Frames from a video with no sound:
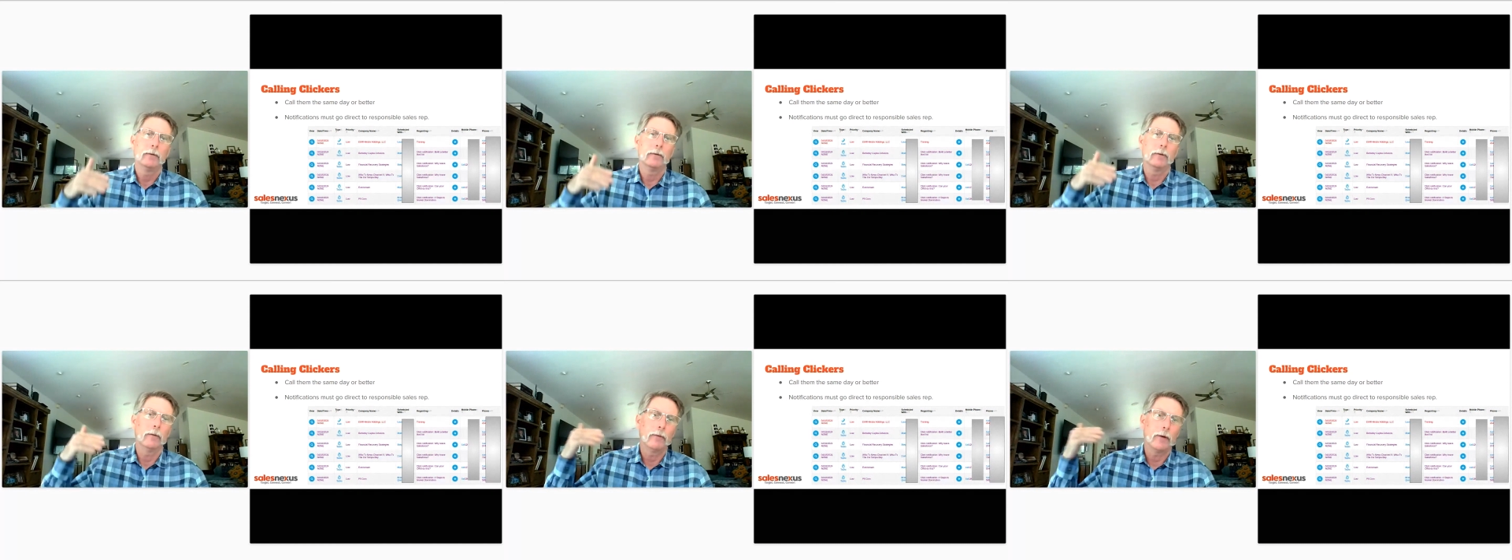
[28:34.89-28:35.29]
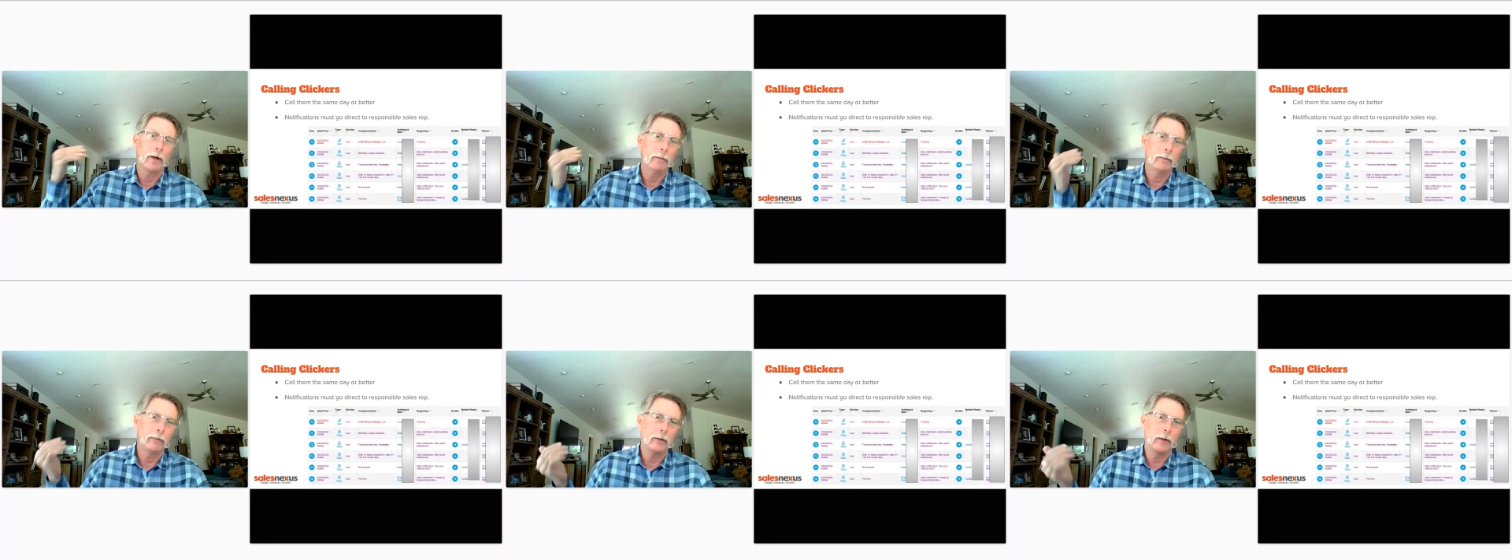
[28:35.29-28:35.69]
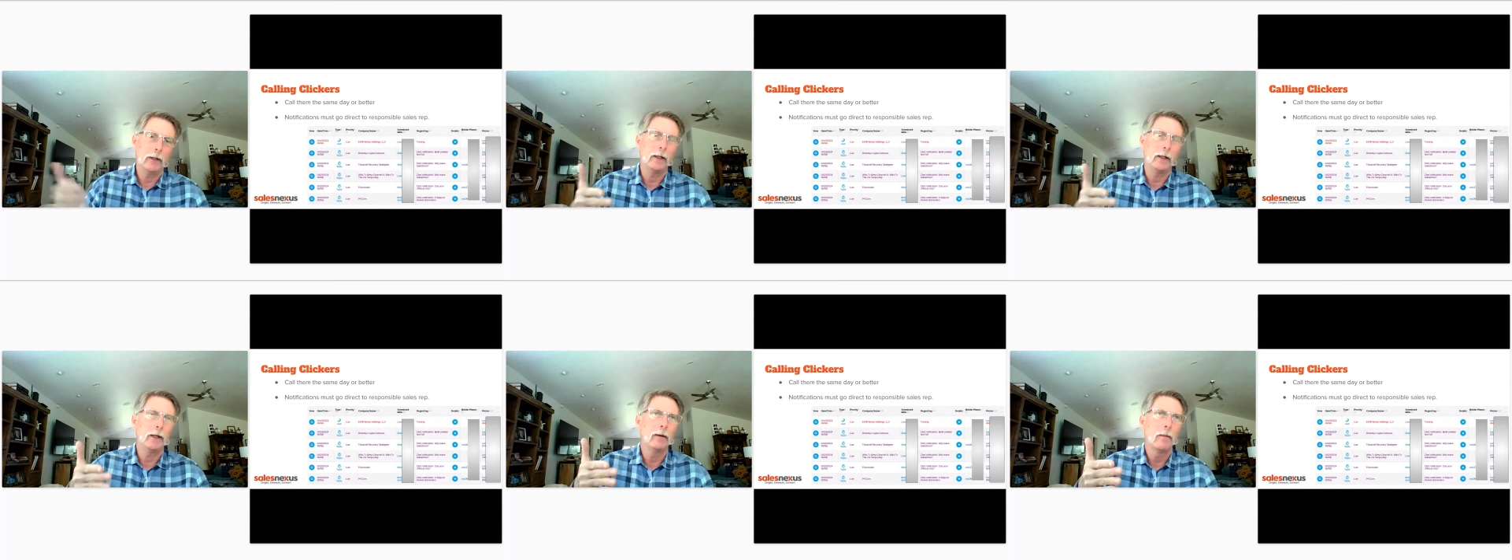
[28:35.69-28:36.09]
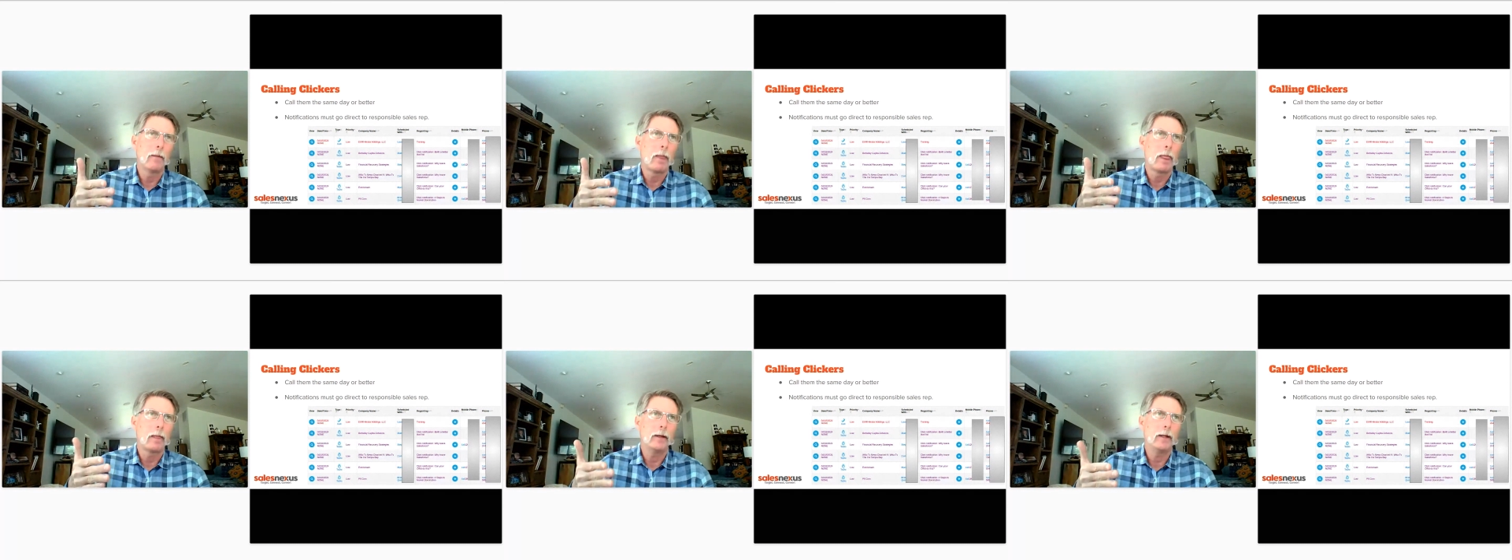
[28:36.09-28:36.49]
So if I'm sending
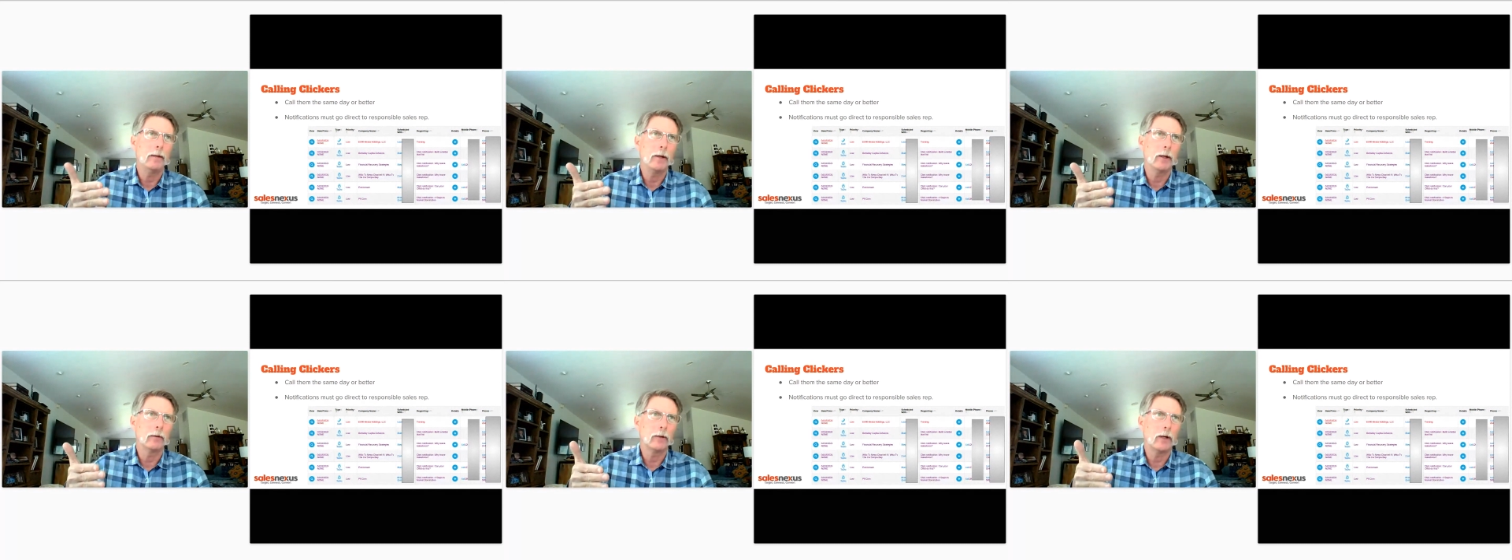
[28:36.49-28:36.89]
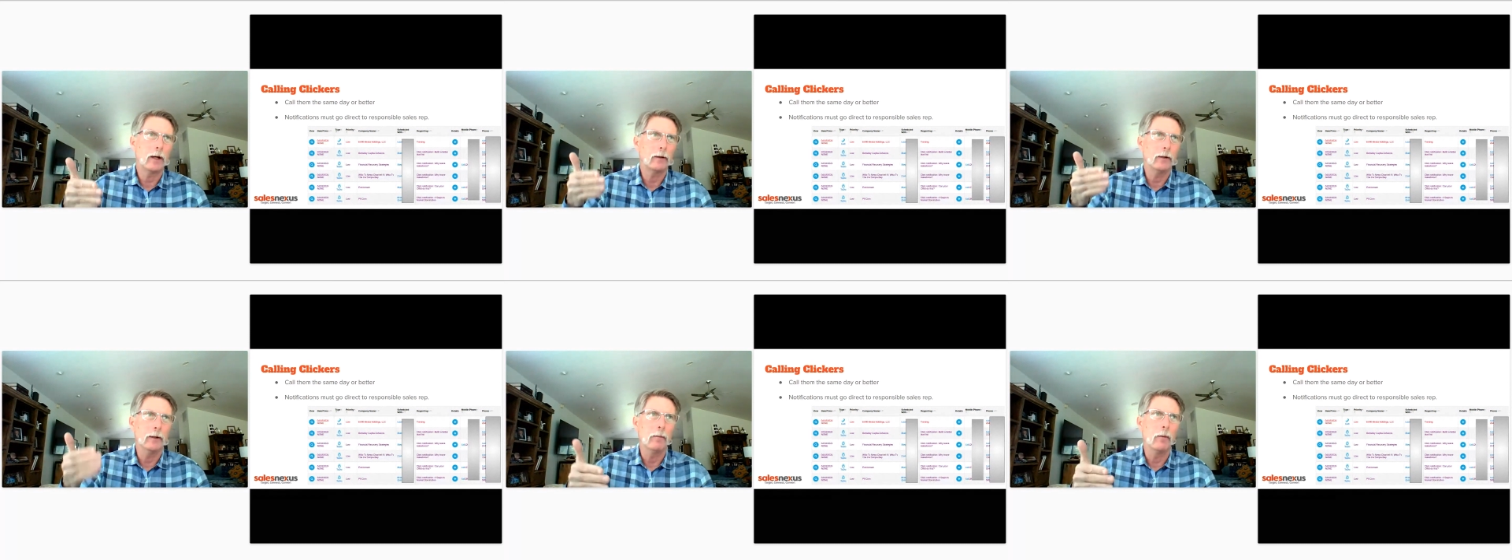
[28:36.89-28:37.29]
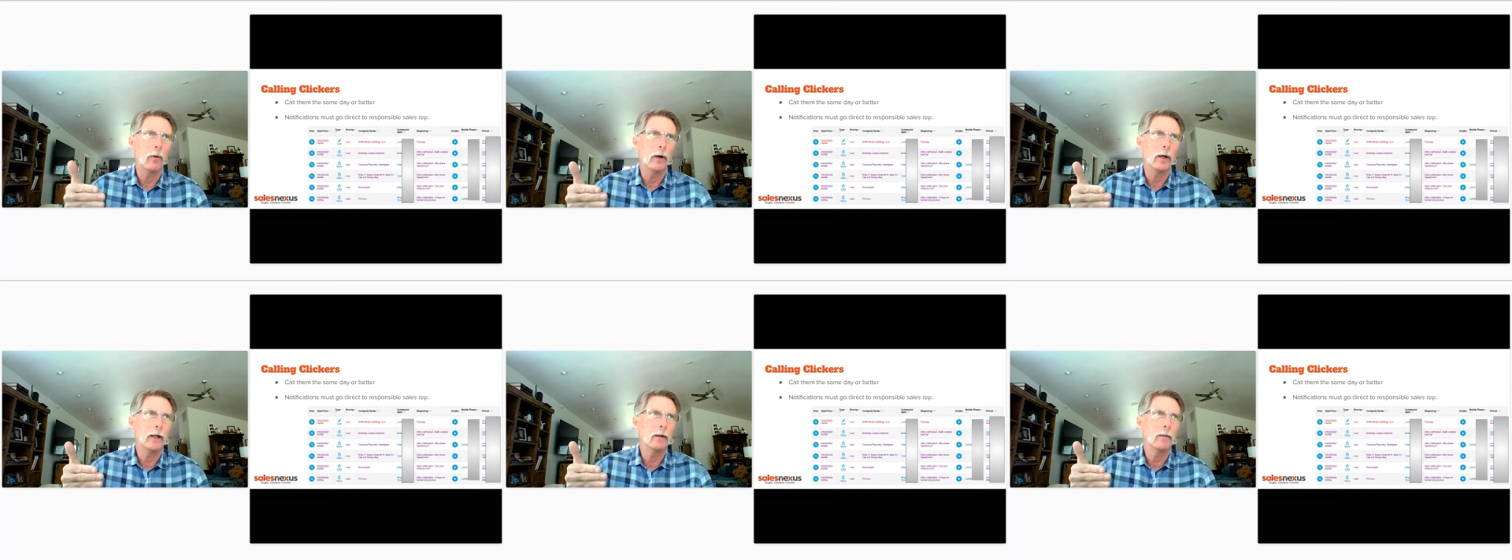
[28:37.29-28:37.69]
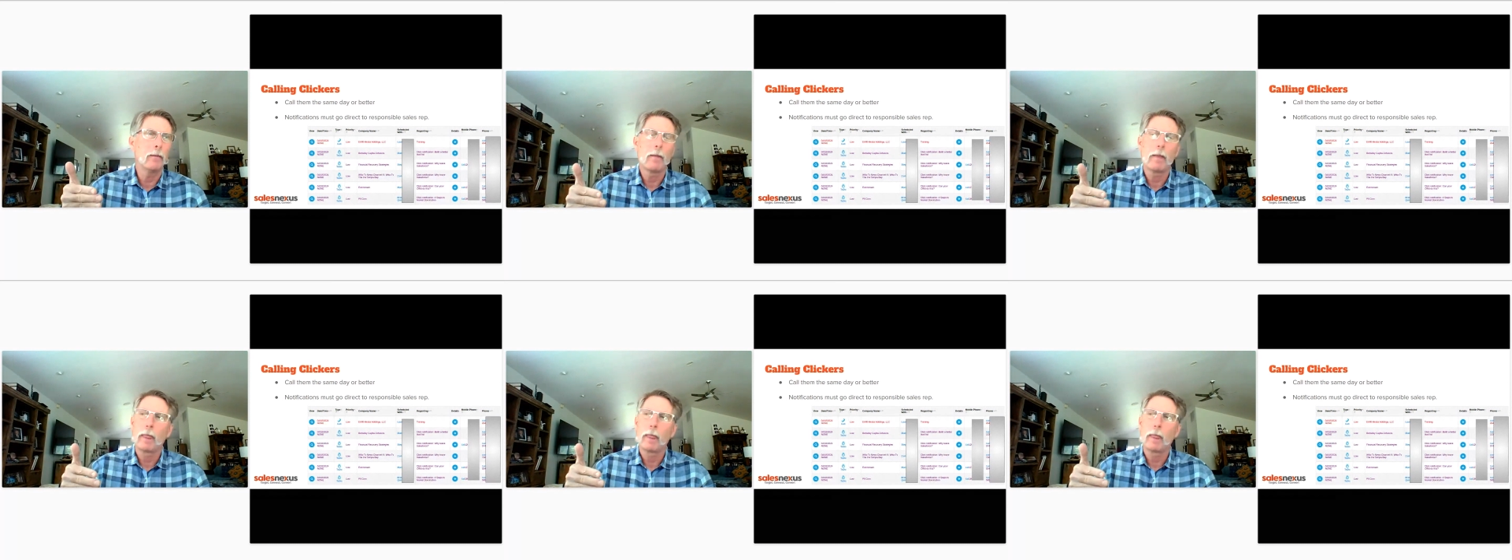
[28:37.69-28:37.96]
emails out in the morning,